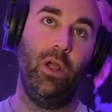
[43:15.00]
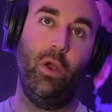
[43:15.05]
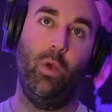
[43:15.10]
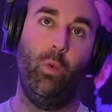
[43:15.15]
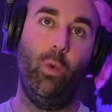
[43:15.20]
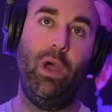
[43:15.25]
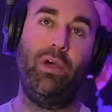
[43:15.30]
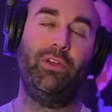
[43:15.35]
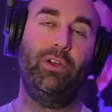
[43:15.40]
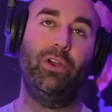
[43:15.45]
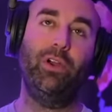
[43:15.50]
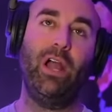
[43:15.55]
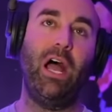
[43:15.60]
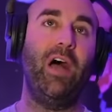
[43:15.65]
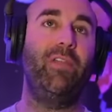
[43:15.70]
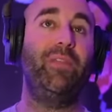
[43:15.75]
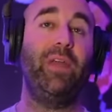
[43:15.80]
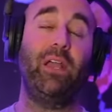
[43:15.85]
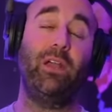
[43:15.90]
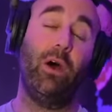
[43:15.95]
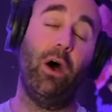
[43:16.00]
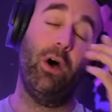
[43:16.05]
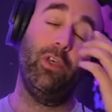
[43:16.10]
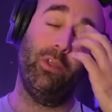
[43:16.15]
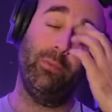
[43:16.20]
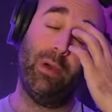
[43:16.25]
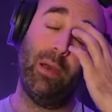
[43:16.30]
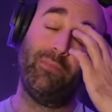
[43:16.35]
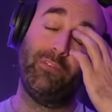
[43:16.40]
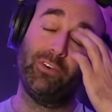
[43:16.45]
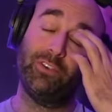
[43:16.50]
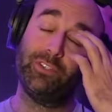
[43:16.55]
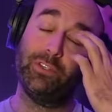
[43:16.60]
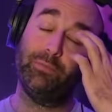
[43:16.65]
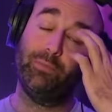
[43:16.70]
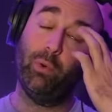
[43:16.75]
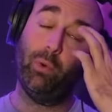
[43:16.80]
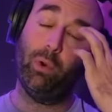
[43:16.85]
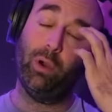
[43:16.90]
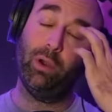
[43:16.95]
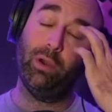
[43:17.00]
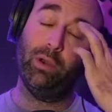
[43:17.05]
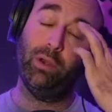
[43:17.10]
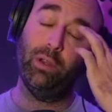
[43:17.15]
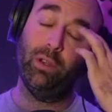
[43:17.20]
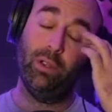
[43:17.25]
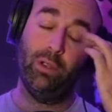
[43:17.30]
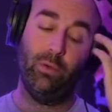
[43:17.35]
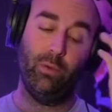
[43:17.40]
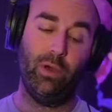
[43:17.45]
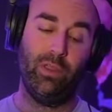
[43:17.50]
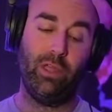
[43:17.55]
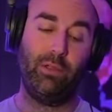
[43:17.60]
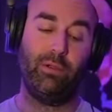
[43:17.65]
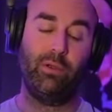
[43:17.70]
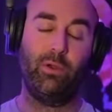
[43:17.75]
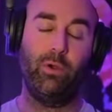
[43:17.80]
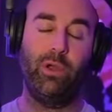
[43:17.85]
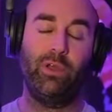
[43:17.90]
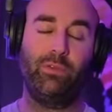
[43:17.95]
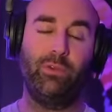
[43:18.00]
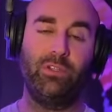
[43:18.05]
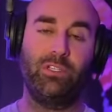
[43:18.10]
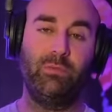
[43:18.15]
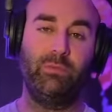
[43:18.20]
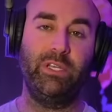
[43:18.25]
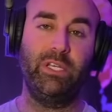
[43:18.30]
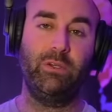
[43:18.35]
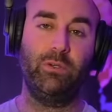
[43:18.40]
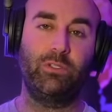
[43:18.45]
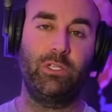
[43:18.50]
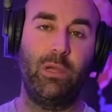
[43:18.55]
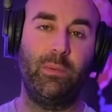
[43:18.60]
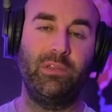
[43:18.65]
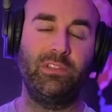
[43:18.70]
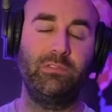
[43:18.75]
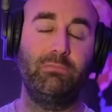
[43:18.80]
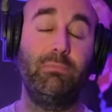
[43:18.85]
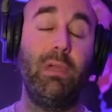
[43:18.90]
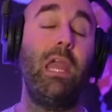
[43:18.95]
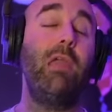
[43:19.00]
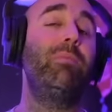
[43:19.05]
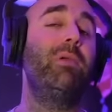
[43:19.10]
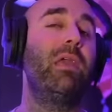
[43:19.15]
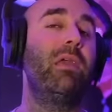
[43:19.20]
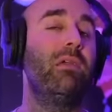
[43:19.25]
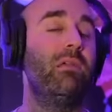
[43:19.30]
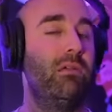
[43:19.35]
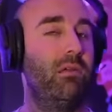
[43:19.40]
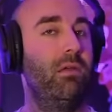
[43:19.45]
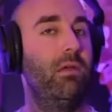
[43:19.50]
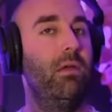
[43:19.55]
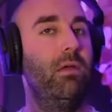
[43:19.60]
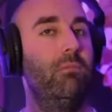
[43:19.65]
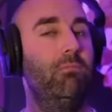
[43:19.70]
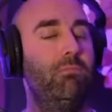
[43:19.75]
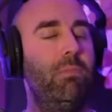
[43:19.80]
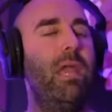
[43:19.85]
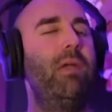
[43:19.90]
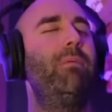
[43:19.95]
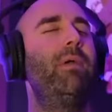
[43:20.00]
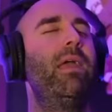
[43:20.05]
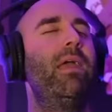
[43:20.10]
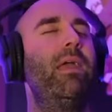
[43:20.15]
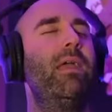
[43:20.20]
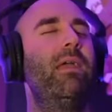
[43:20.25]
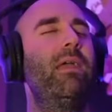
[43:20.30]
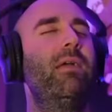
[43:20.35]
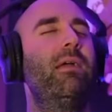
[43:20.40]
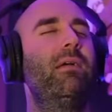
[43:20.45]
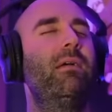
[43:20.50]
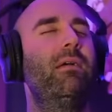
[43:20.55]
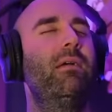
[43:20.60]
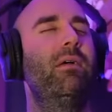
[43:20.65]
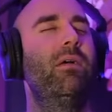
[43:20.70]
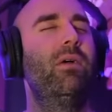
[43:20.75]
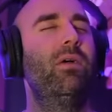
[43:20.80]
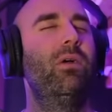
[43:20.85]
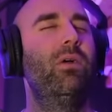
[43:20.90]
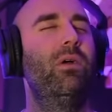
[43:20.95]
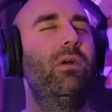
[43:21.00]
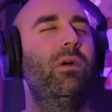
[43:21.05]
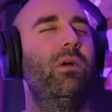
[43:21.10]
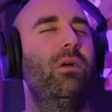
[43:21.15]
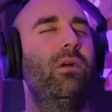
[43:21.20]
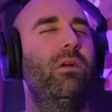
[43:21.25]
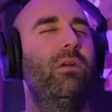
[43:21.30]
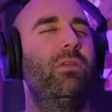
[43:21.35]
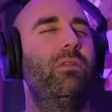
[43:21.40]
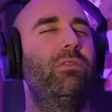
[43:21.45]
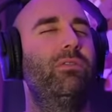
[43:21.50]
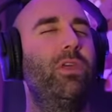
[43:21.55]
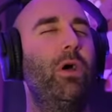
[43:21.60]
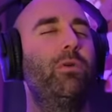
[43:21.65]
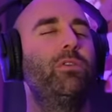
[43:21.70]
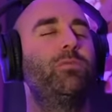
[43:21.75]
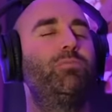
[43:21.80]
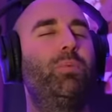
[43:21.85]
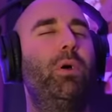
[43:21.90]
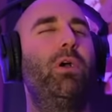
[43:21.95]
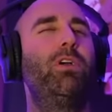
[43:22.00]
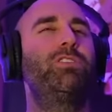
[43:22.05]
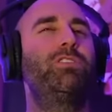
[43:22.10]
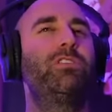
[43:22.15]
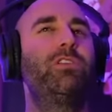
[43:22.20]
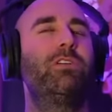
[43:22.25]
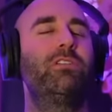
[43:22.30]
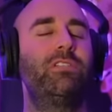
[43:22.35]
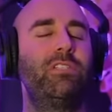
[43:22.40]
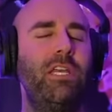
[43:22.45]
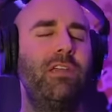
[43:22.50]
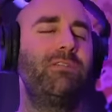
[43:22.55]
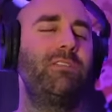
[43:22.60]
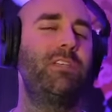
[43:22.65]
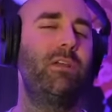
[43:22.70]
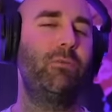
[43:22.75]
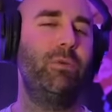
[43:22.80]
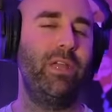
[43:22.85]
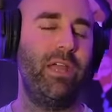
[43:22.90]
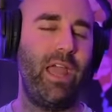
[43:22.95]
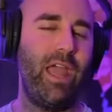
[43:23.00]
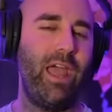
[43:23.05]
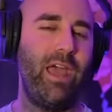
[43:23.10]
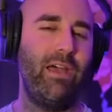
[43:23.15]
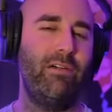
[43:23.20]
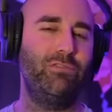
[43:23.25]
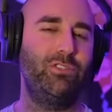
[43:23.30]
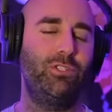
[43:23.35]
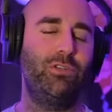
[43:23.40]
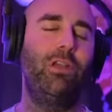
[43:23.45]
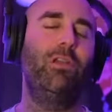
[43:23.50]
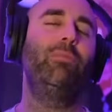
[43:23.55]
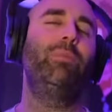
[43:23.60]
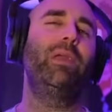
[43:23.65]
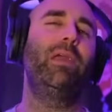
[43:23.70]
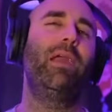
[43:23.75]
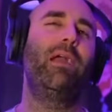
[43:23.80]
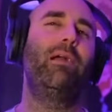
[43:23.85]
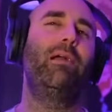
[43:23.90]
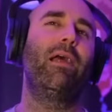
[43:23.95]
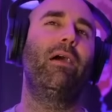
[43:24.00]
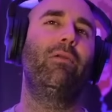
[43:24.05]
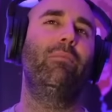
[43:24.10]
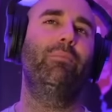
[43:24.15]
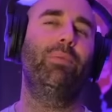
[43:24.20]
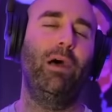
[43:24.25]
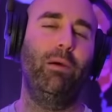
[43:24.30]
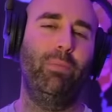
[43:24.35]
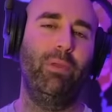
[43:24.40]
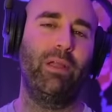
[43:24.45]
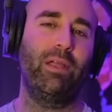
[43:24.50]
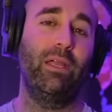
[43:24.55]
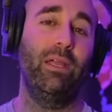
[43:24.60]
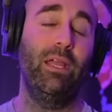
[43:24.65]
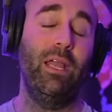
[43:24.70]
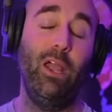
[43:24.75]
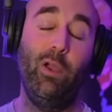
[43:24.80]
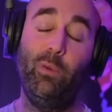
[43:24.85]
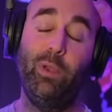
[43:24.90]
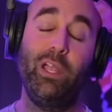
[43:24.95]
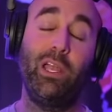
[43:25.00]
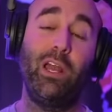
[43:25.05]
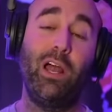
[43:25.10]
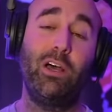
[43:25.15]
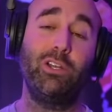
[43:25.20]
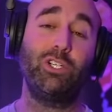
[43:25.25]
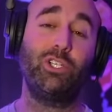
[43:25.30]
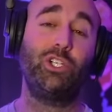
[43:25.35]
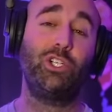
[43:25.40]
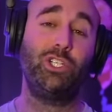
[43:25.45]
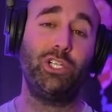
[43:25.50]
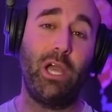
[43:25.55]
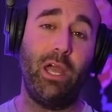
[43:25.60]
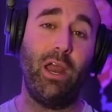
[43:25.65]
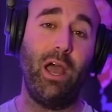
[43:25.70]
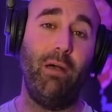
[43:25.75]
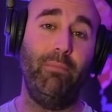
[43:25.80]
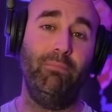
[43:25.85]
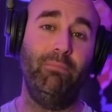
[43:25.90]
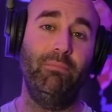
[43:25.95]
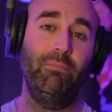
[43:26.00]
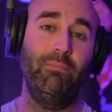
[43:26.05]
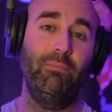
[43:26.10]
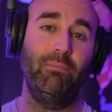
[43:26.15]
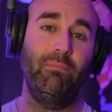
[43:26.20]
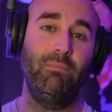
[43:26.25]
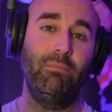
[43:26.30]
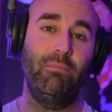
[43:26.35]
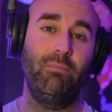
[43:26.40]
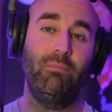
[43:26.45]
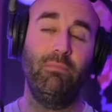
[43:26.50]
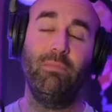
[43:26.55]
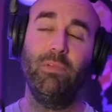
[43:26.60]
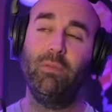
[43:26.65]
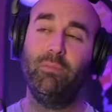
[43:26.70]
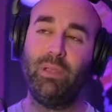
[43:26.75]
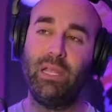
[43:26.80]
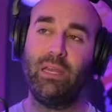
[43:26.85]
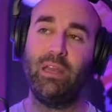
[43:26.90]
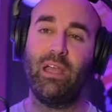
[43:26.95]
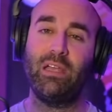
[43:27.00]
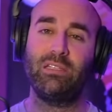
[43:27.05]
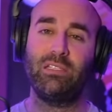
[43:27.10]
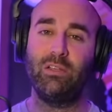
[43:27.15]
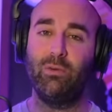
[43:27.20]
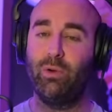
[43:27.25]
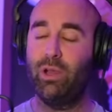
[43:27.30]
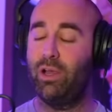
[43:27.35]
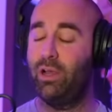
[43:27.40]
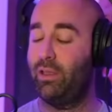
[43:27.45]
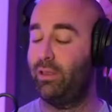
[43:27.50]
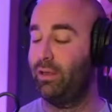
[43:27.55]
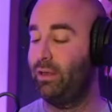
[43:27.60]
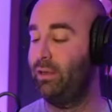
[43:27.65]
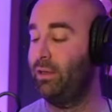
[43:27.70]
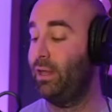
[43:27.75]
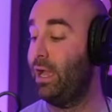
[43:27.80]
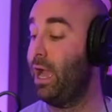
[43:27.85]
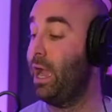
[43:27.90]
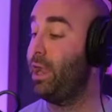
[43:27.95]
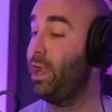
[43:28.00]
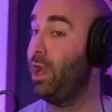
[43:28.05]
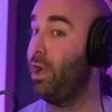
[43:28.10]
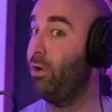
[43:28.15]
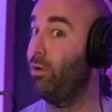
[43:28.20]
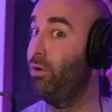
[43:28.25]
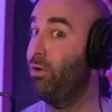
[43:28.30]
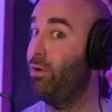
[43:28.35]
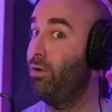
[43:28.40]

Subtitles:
whether or not they call them up for support while they were going through some legal troubles. Maybe... those personal tiffs that we have shouldn't be aired out in public. We can all just shut up and be nice to one another. I know.